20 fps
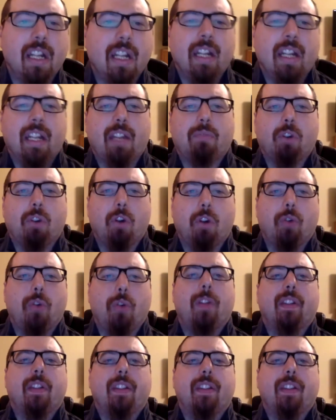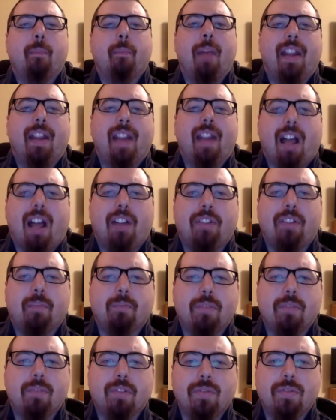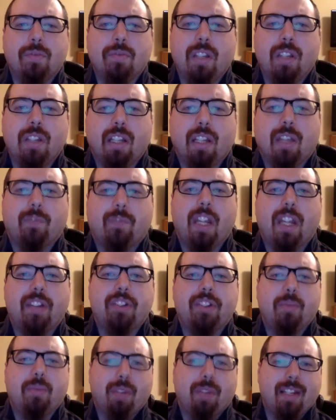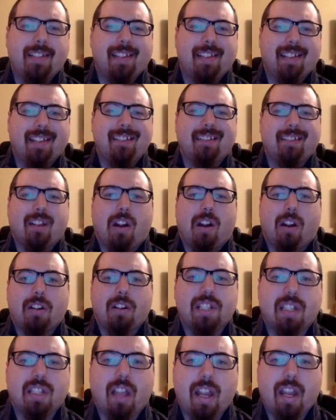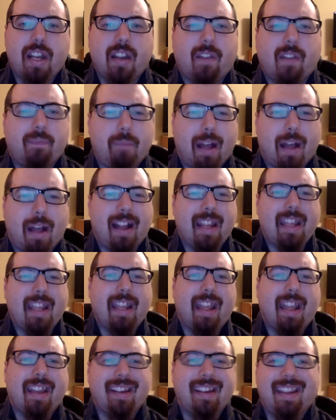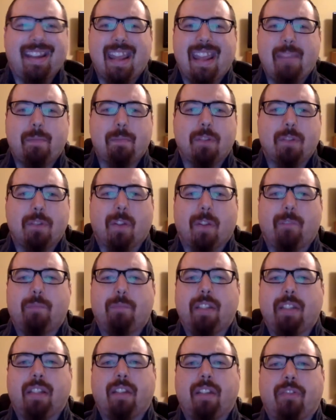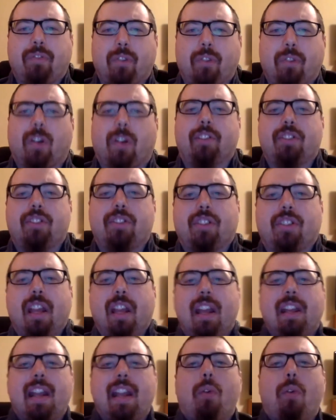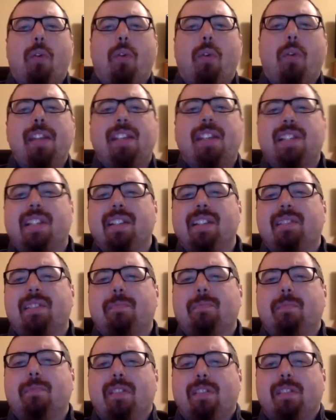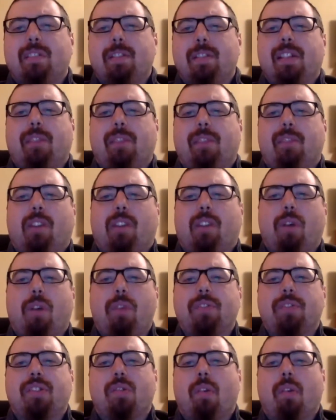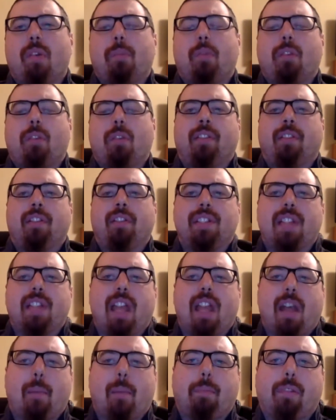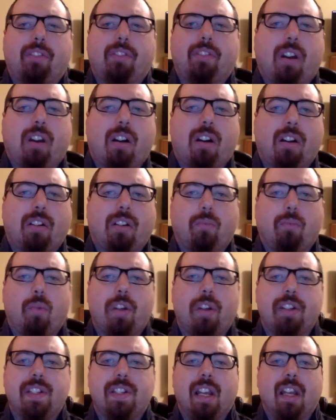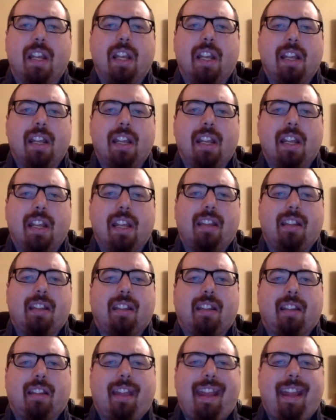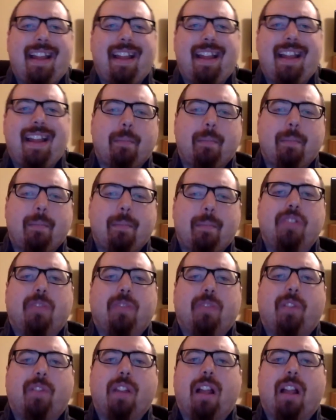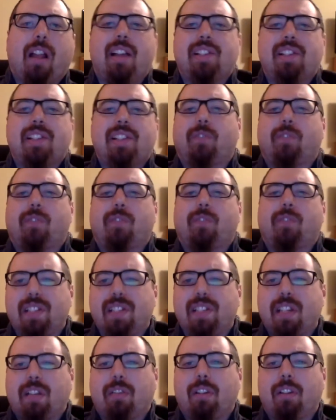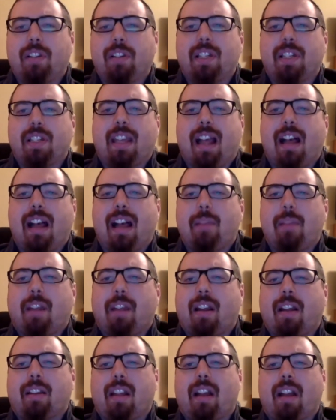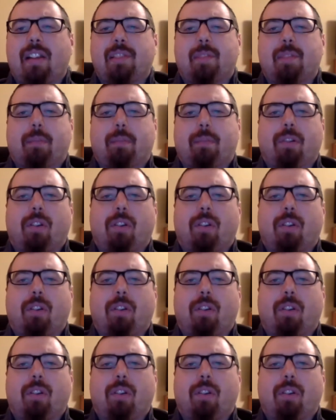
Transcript: He wrote, "The men on the moon, if they do exist, are slight of body and capable of being nourished." Now, what makes this specific quote so important is that Plutarch was the last major philosopher to seriously comment on cosmic